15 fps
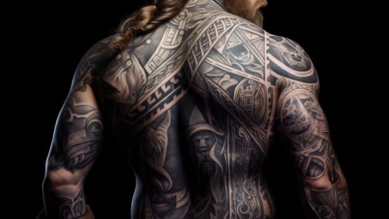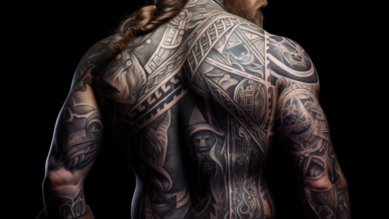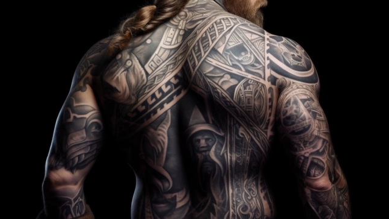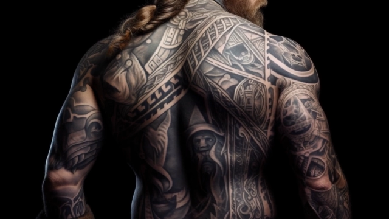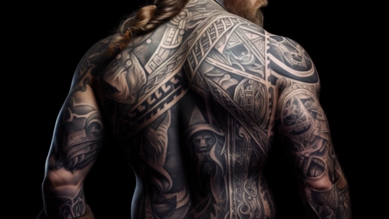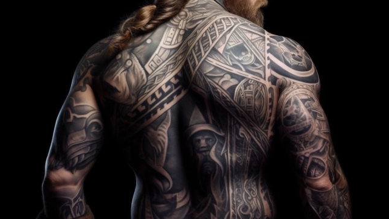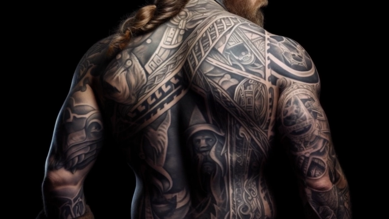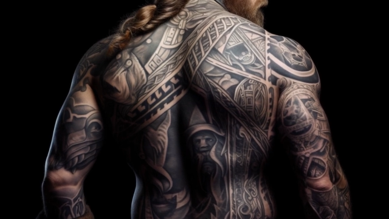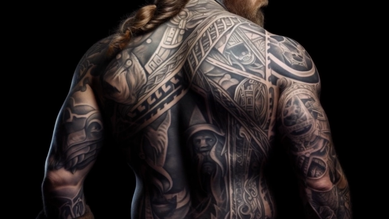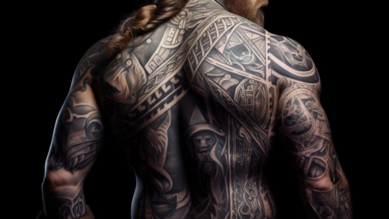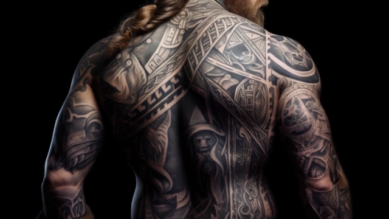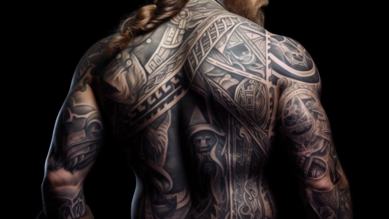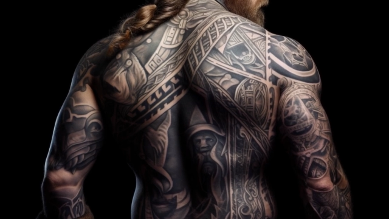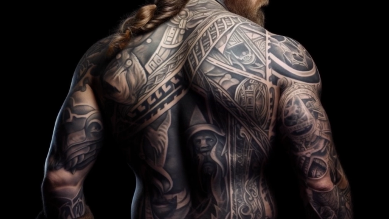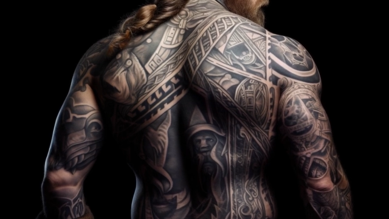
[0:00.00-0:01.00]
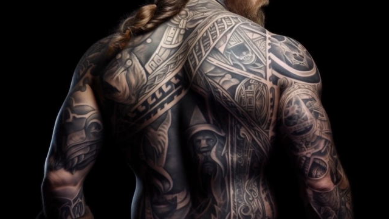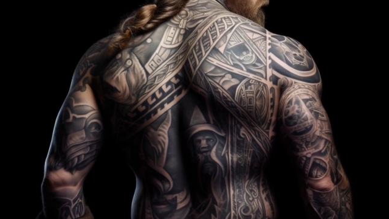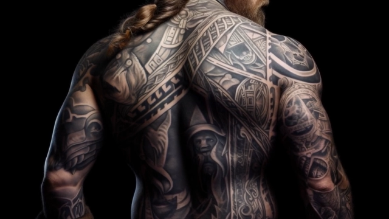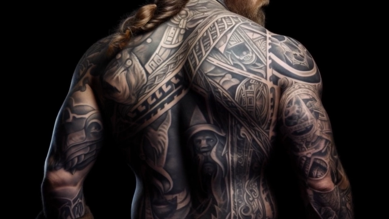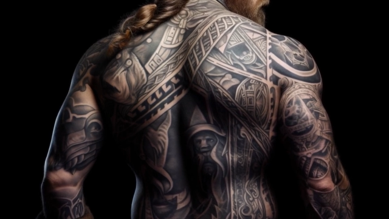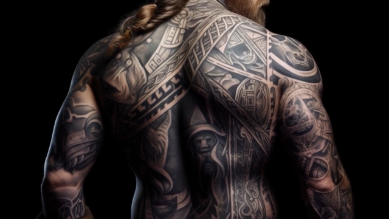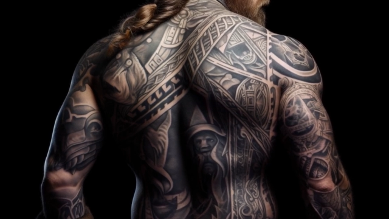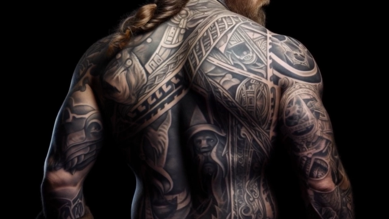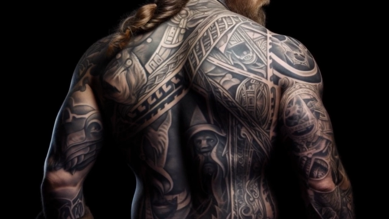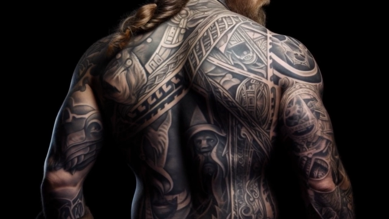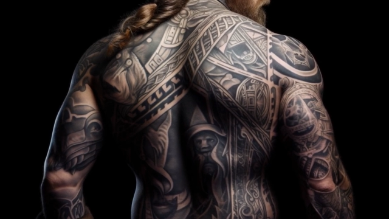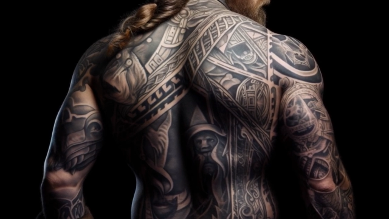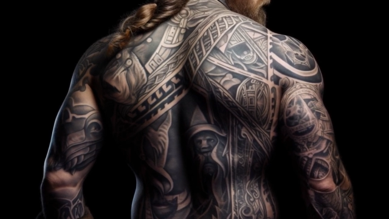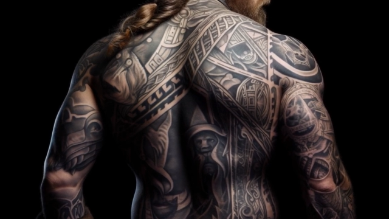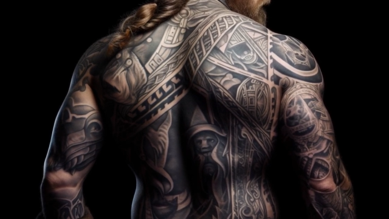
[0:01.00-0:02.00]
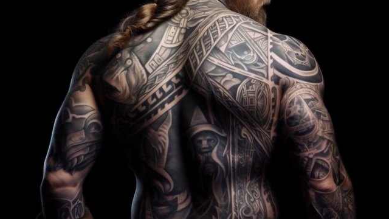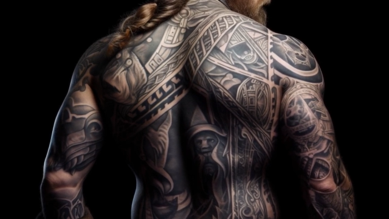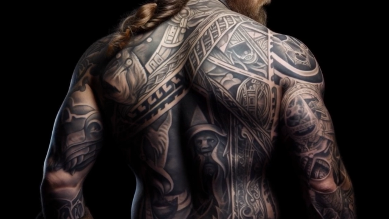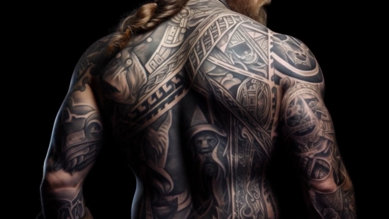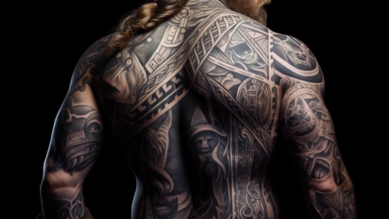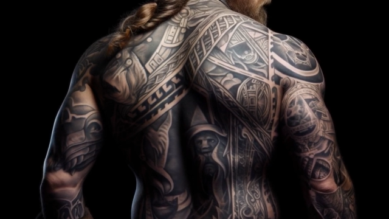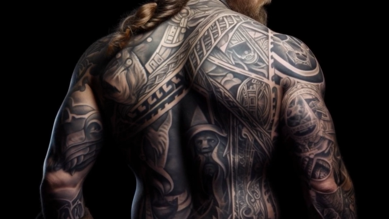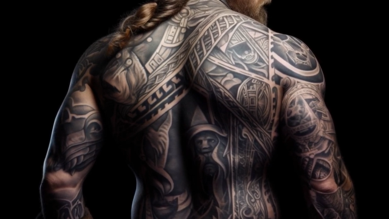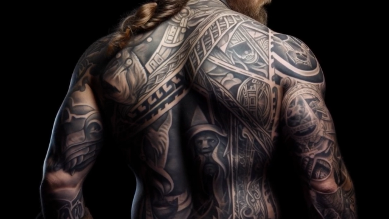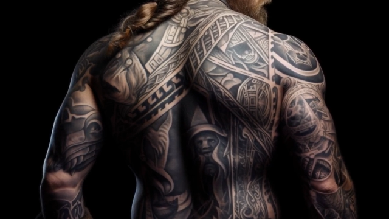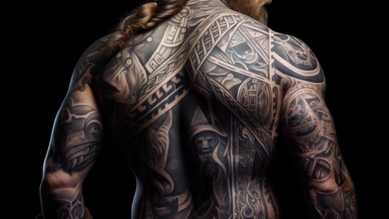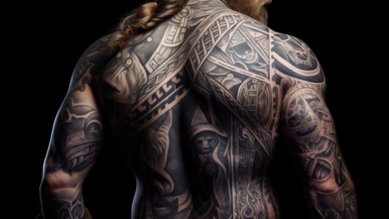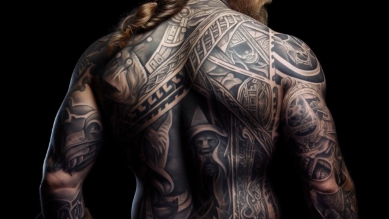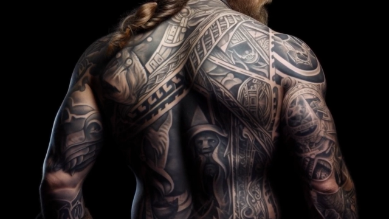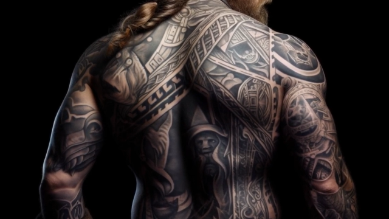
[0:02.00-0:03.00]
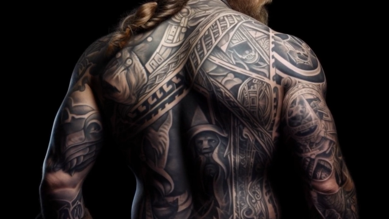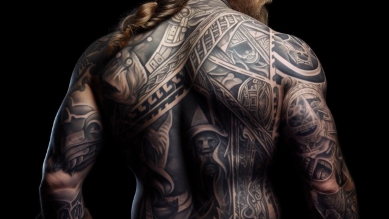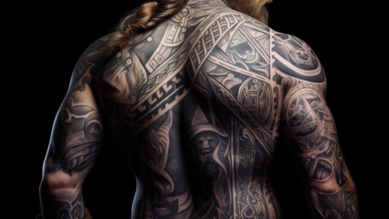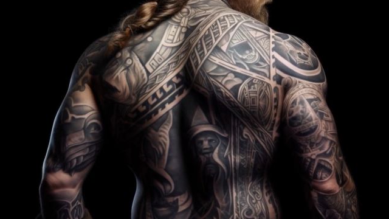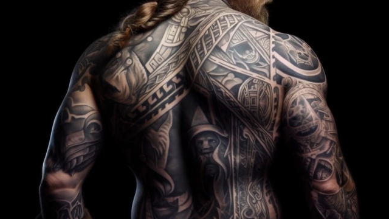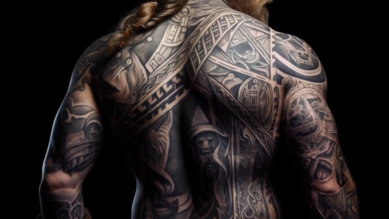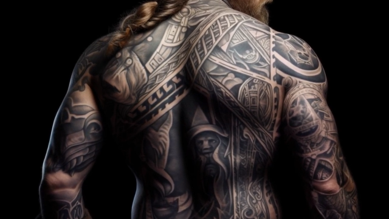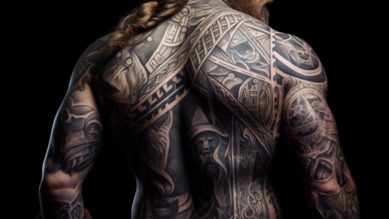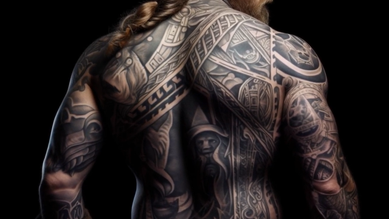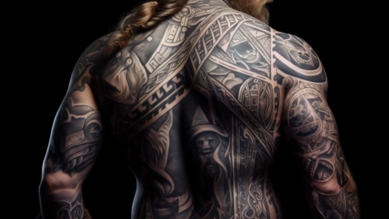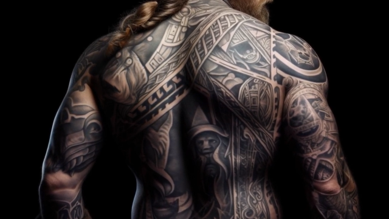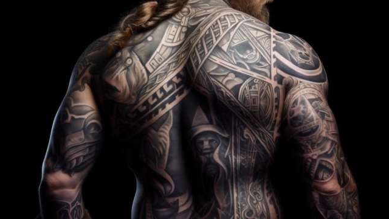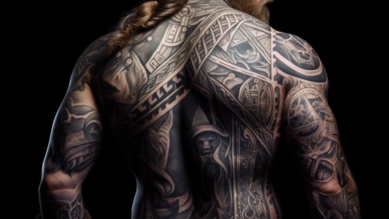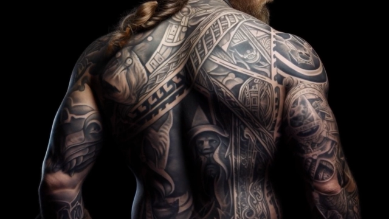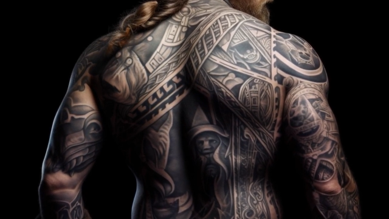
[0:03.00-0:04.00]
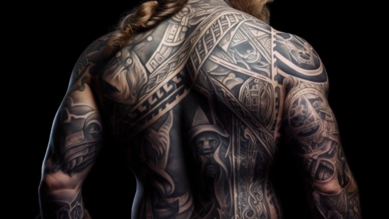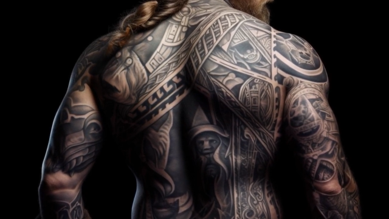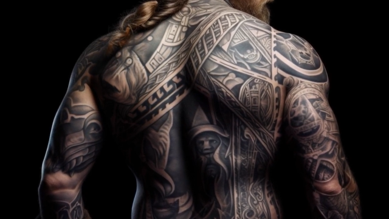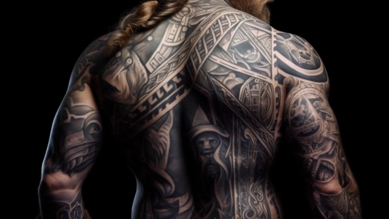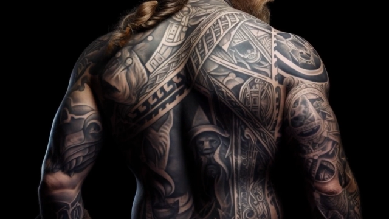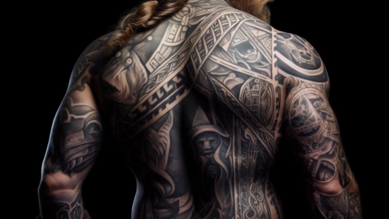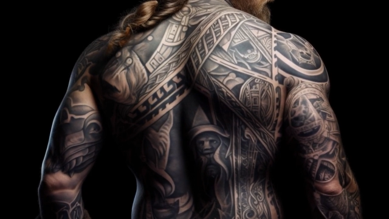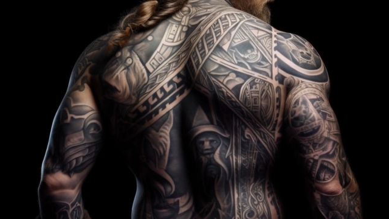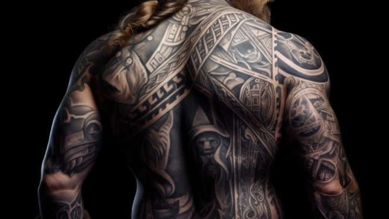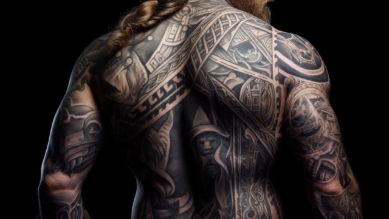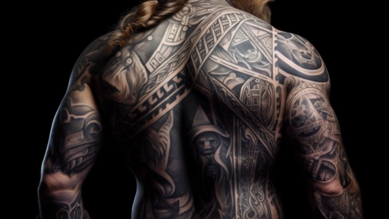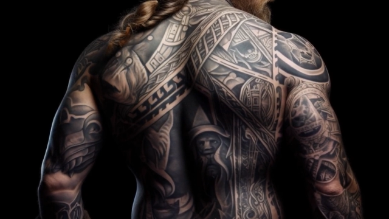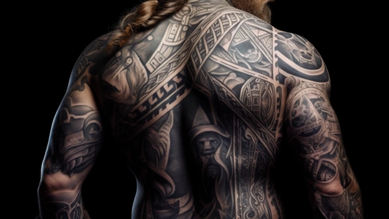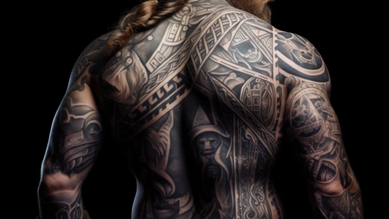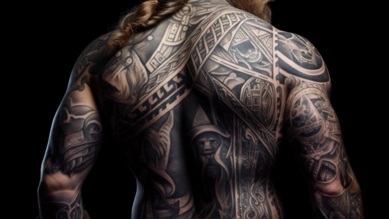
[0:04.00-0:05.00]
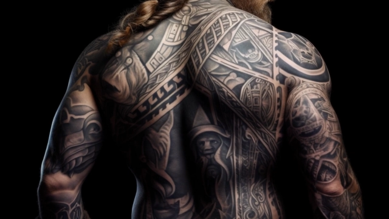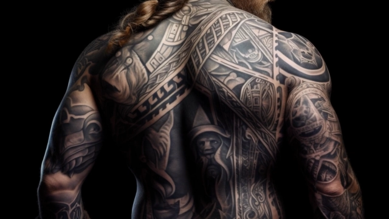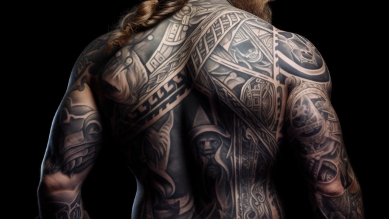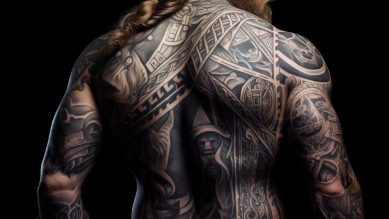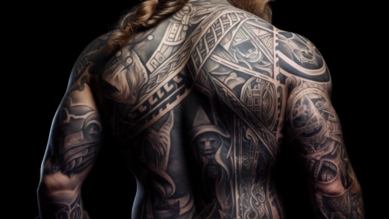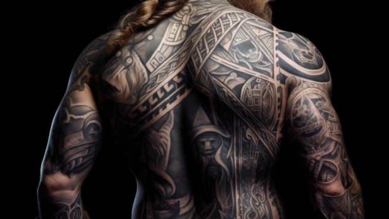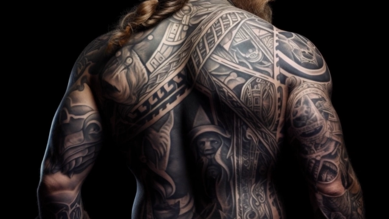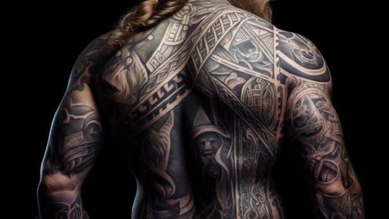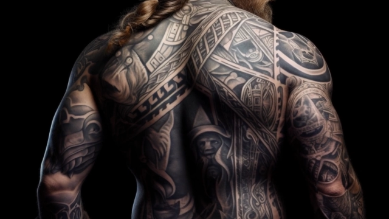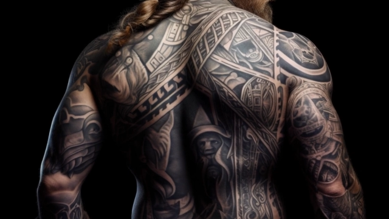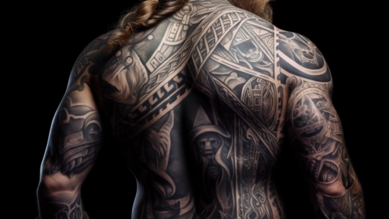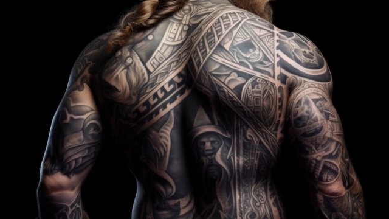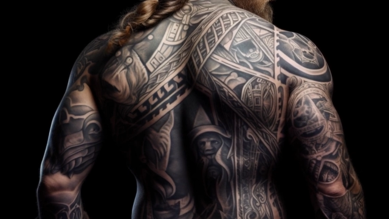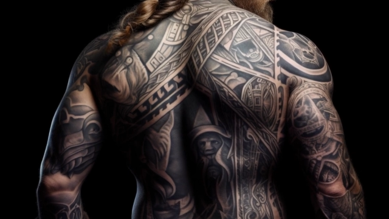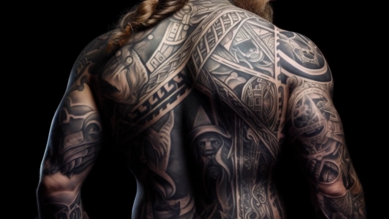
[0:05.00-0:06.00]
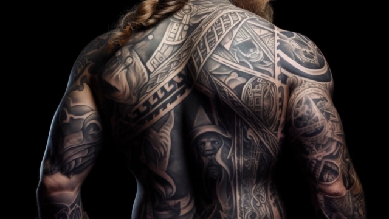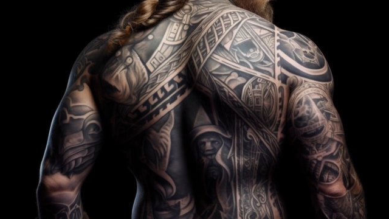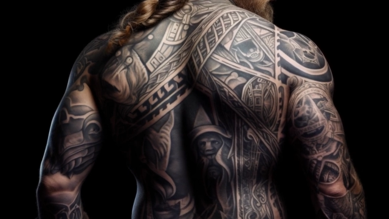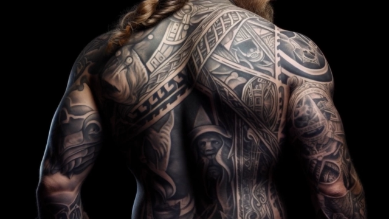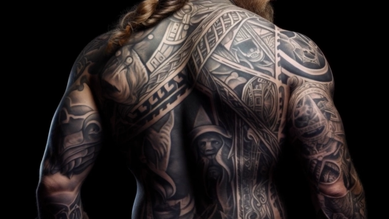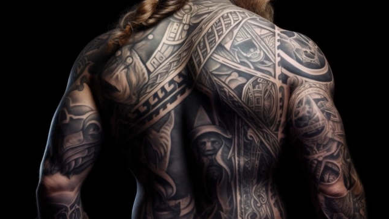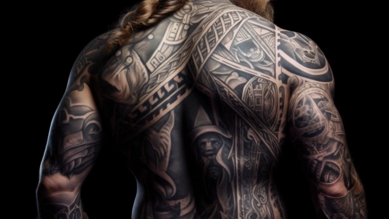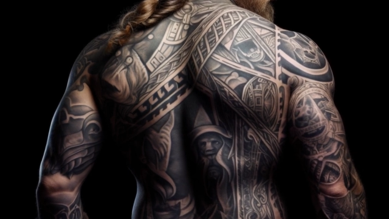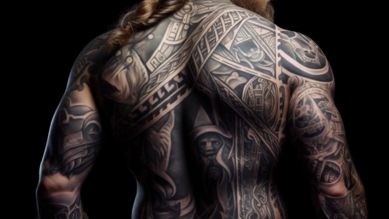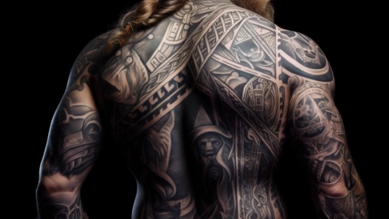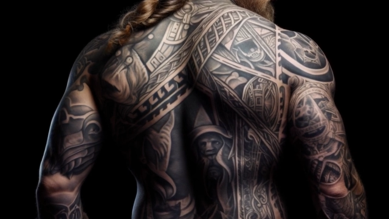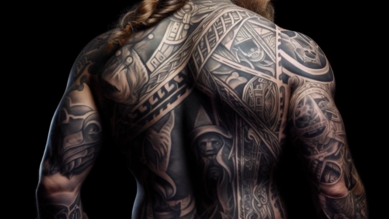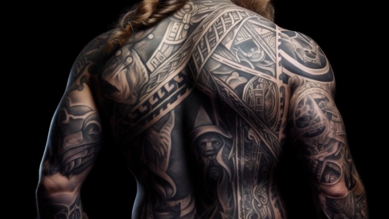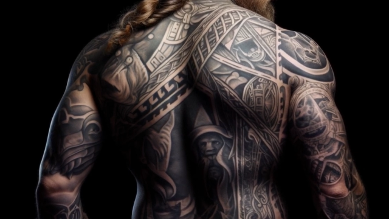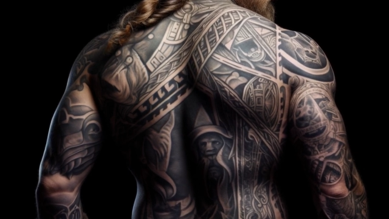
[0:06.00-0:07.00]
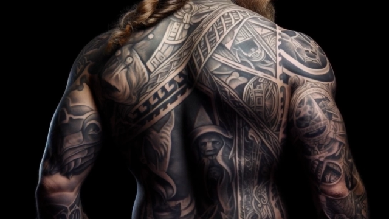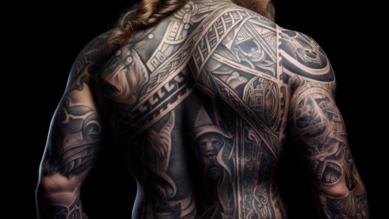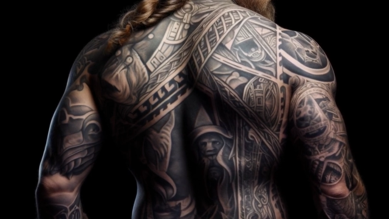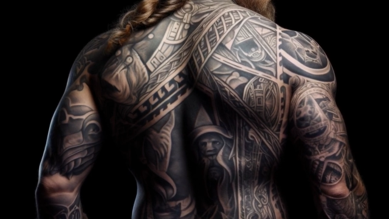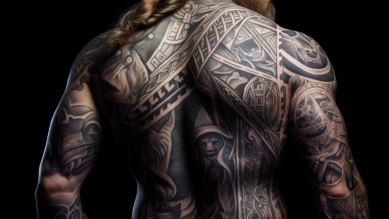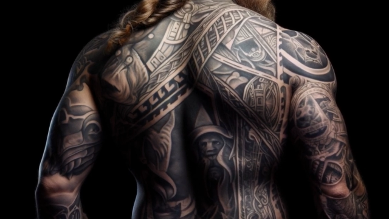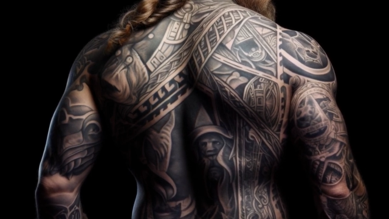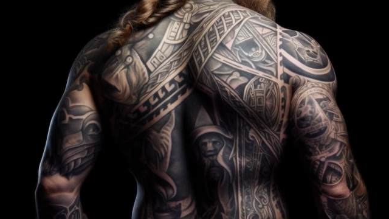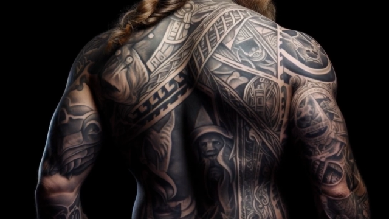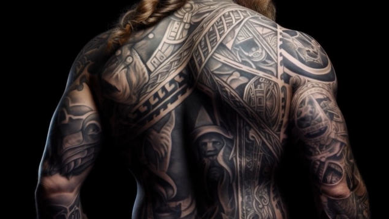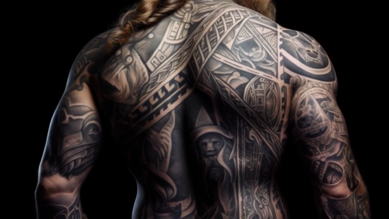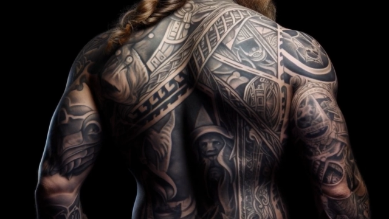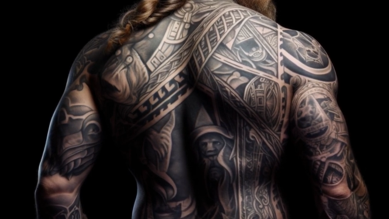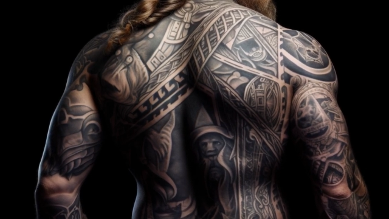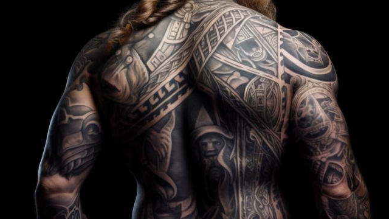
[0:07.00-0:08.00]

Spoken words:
No face is visible, so there are no lips to read.